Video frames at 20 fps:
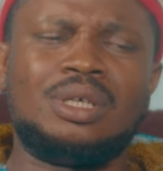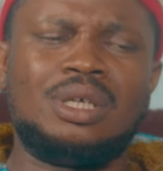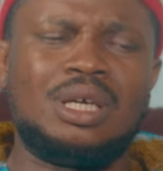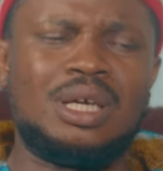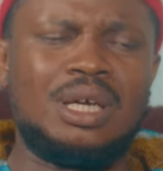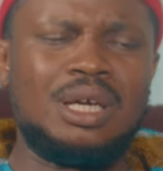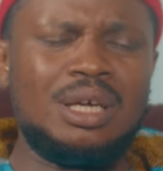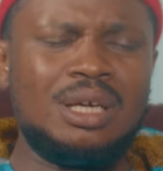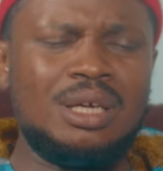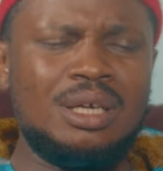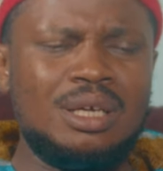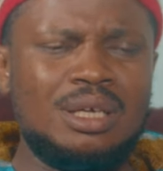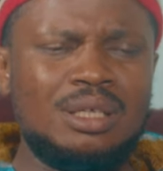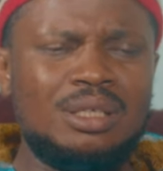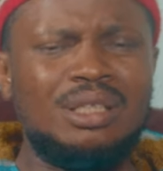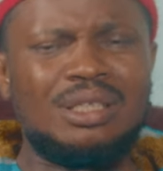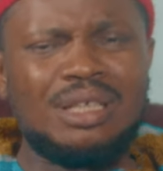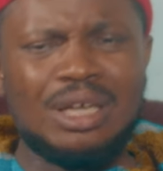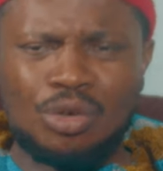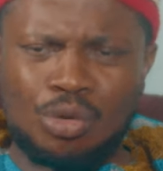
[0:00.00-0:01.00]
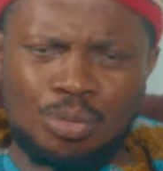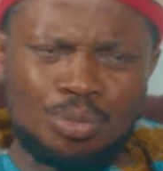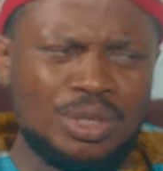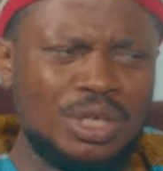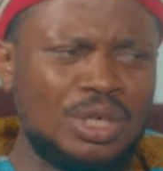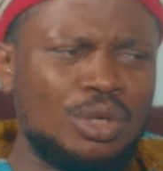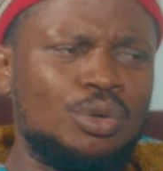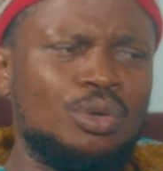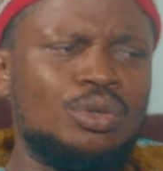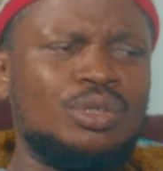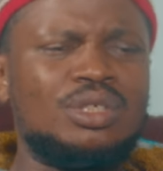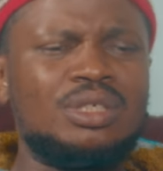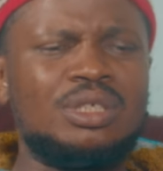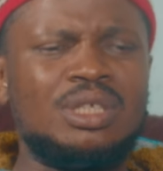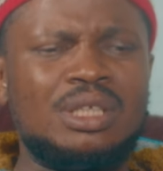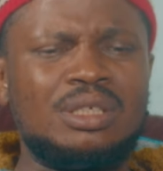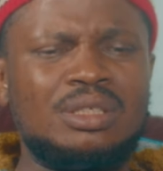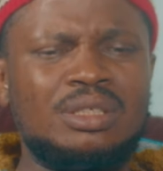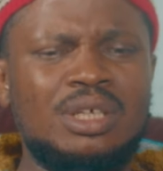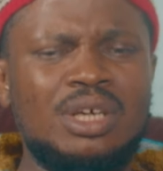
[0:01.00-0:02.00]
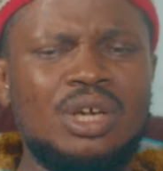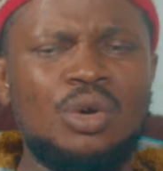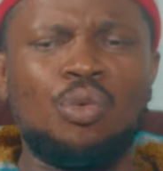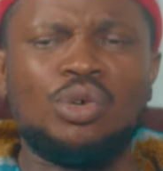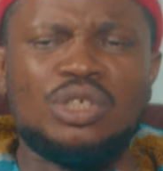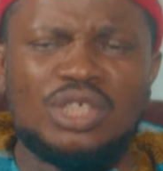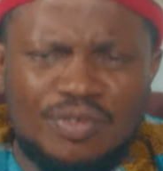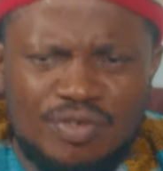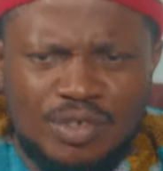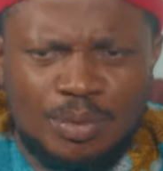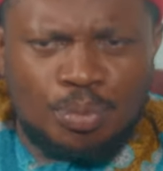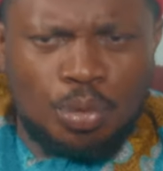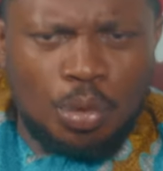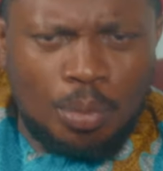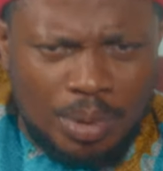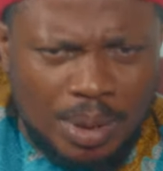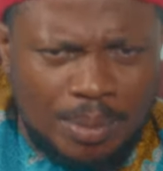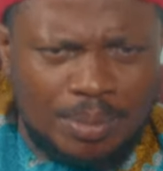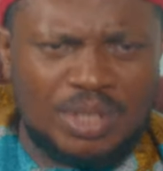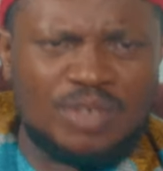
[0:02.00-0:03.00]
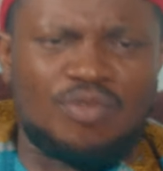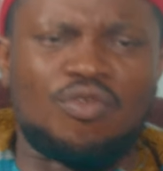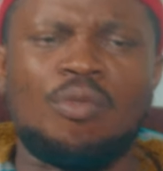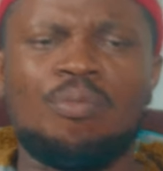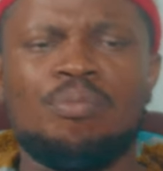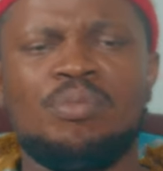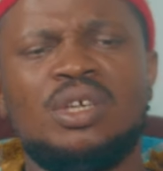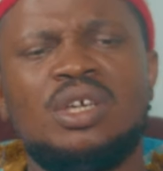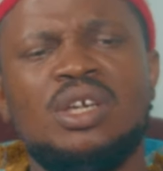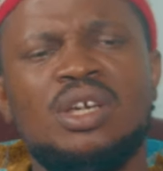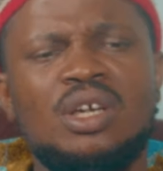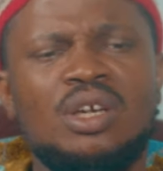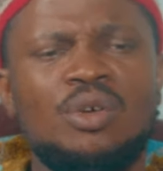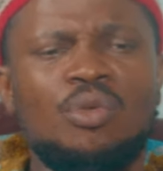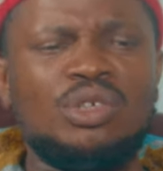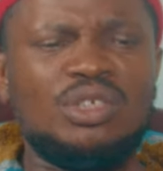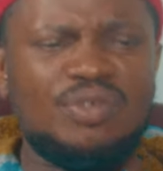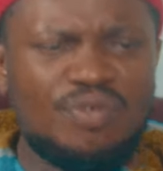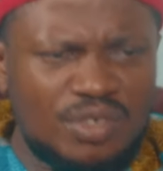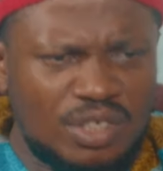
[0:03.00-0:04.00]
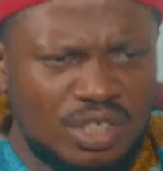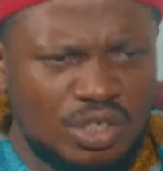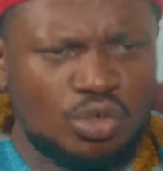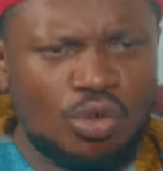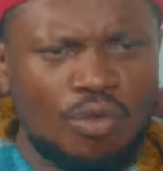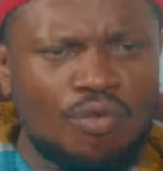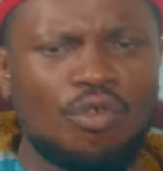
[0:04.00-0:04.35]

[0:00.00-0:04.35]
Eh? This cannot be a coincidence. What if the problem is from me? What if it is not